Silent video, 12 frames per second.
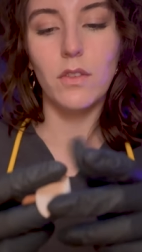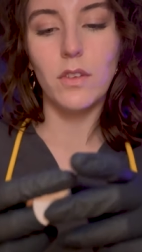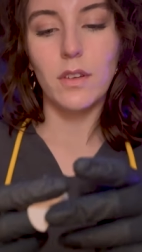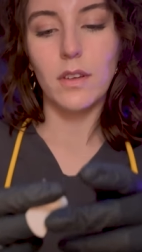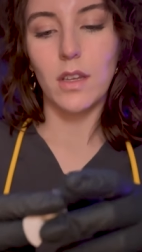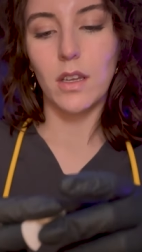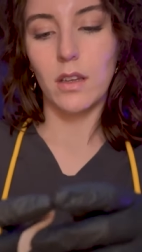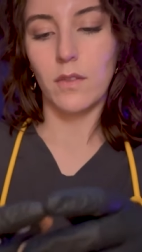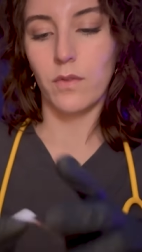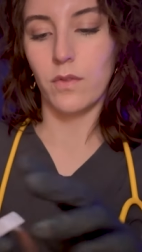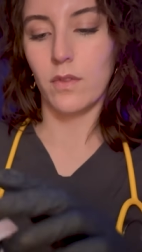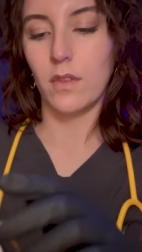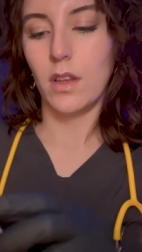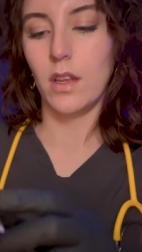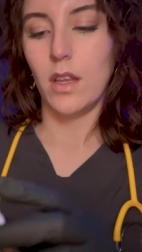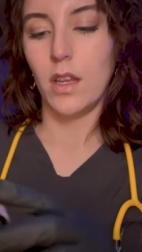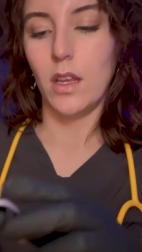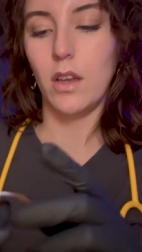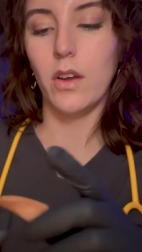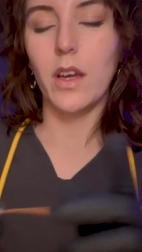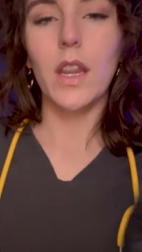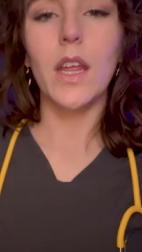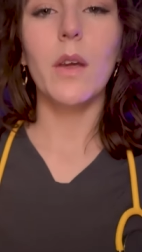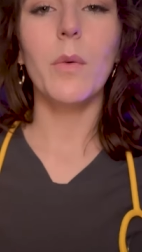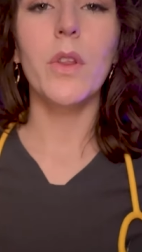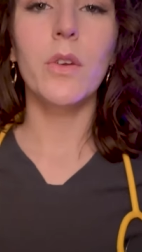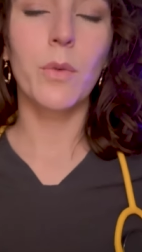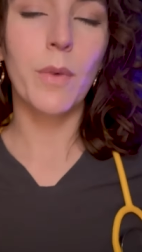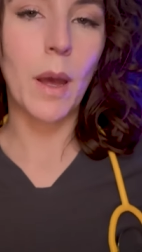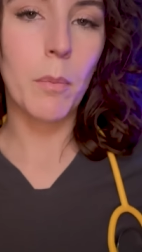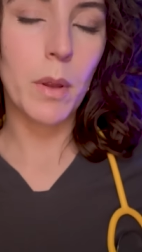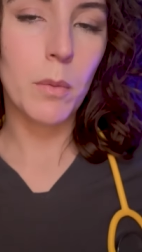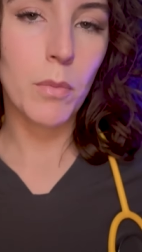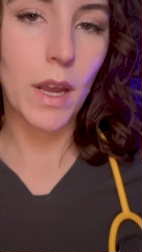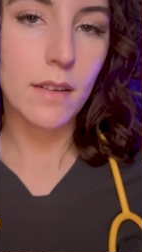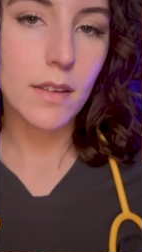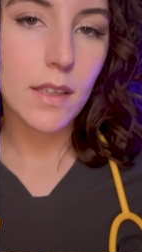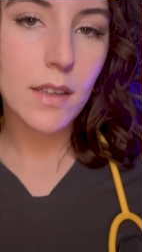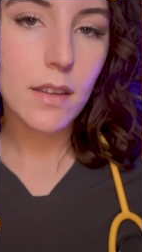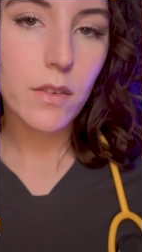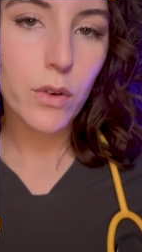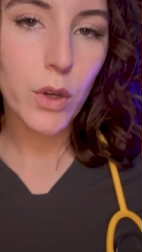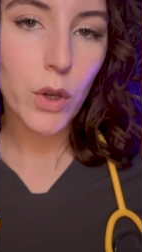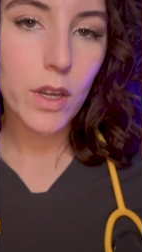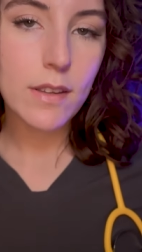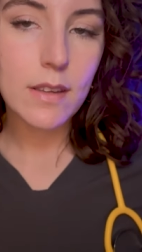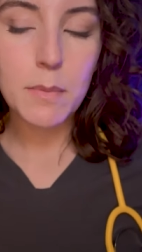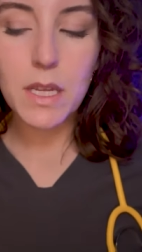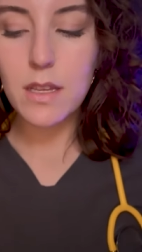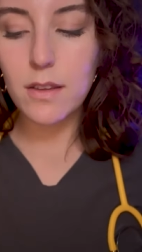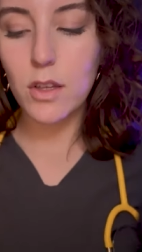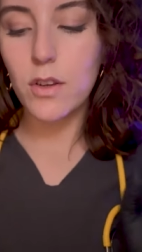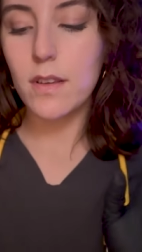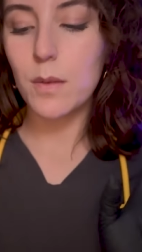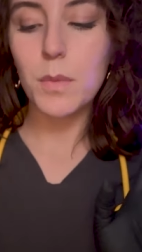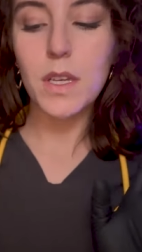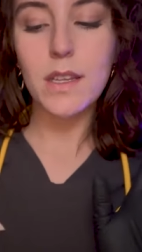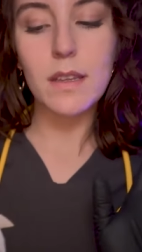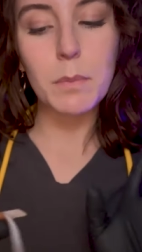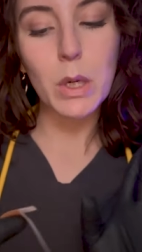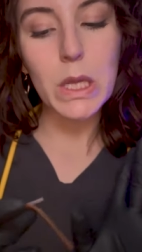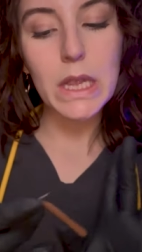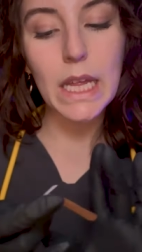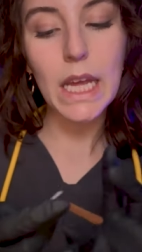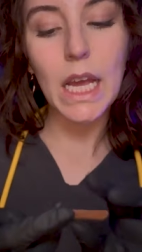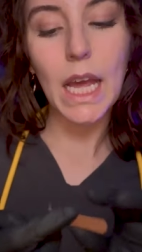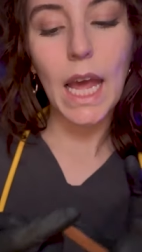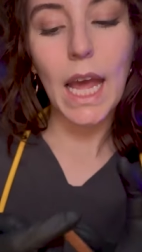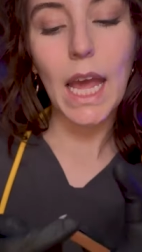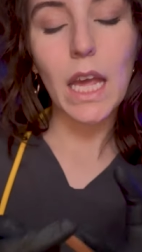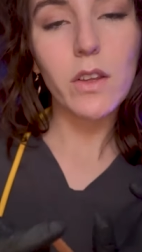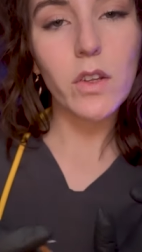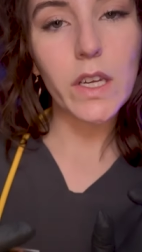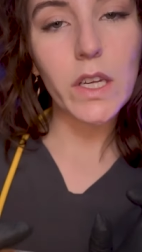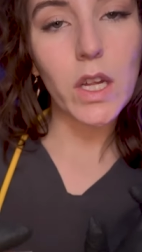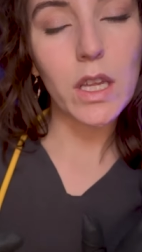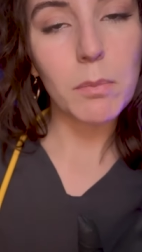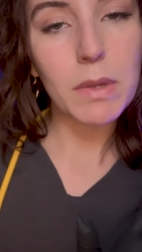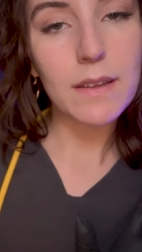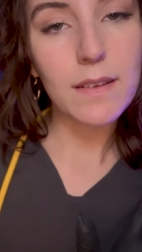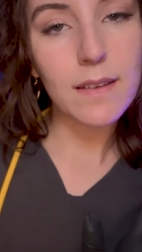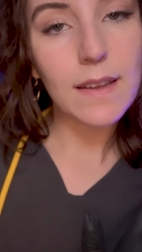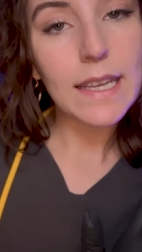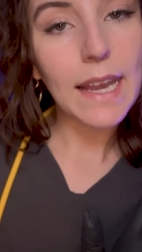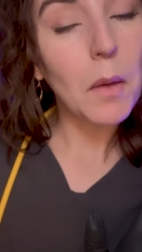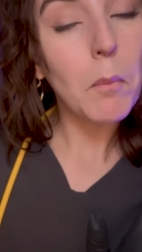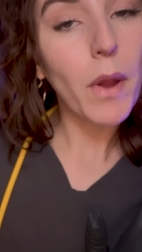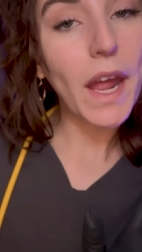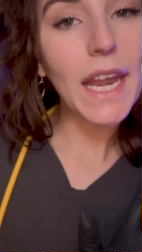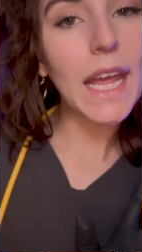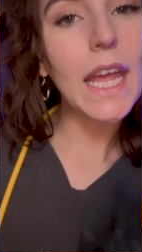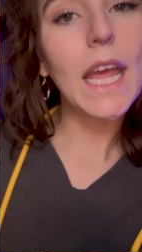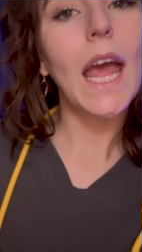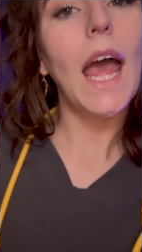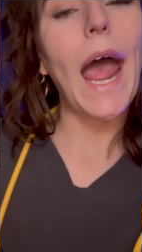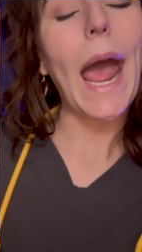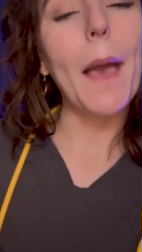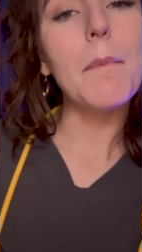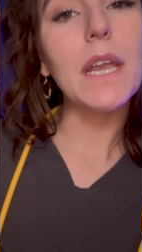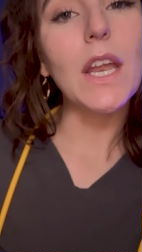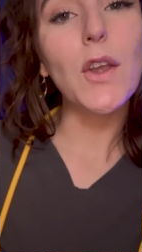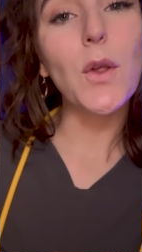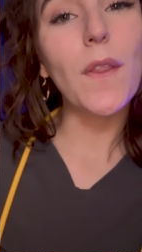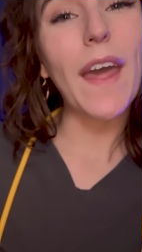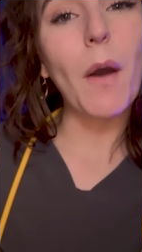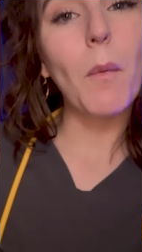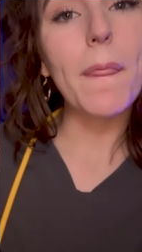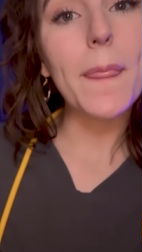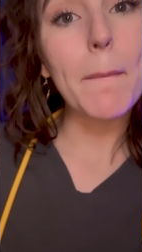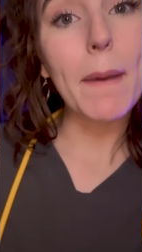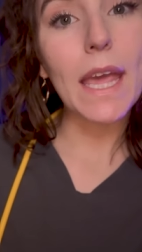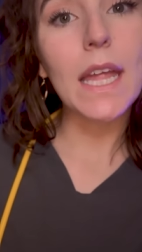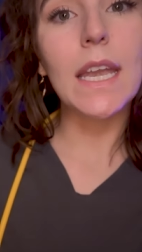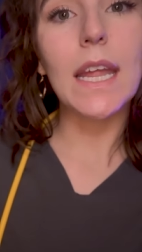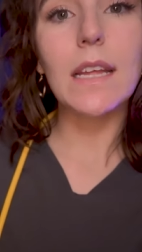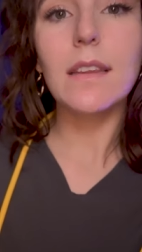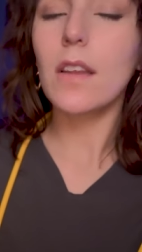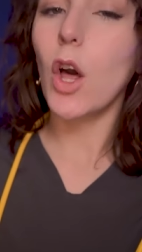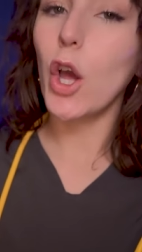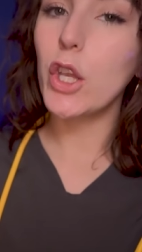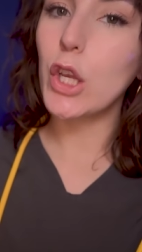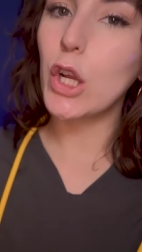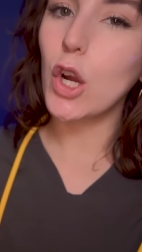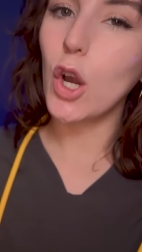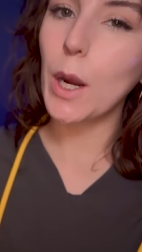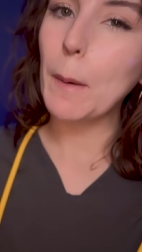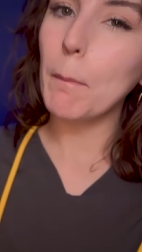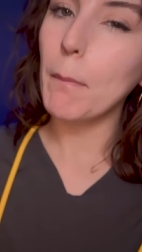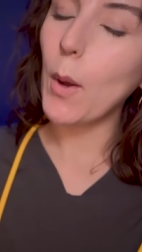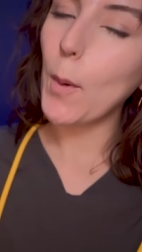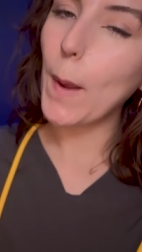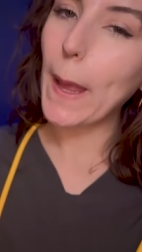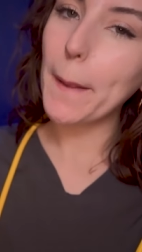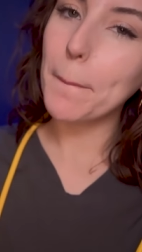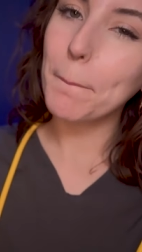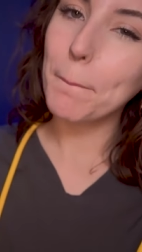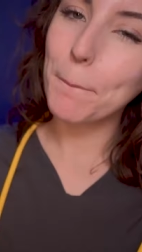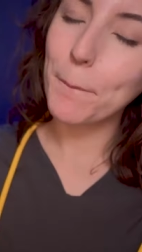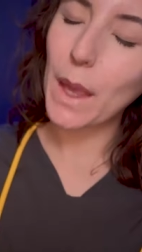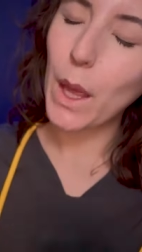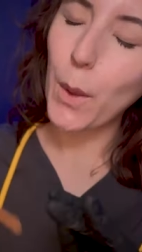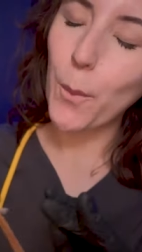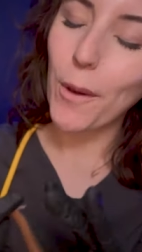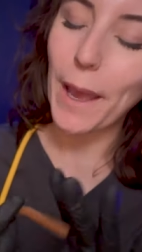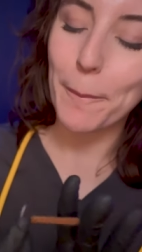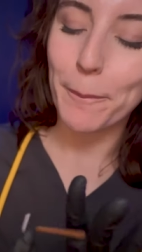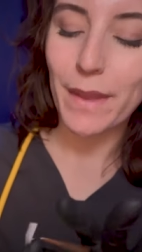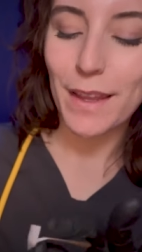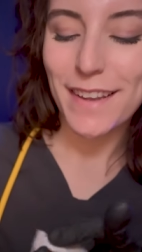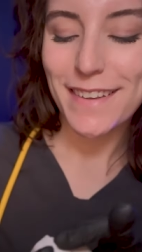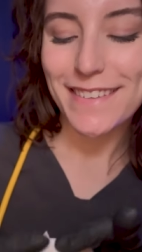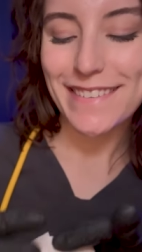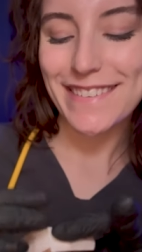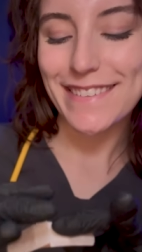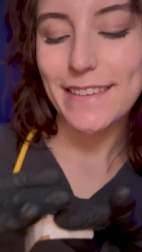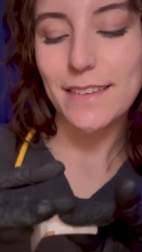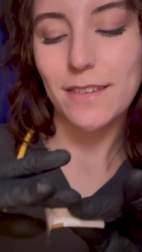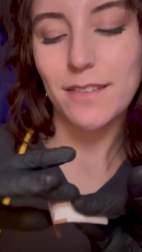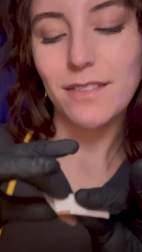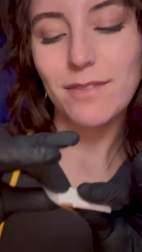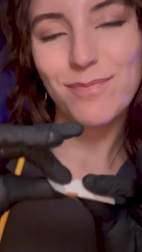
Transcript: just gonna. You know how, like, when you're wrapping presents for Christmas or somebody's birthday and you get all the pieces of tape ready? I'm gonna do that with the band aids on your arm, okay? Okay. So.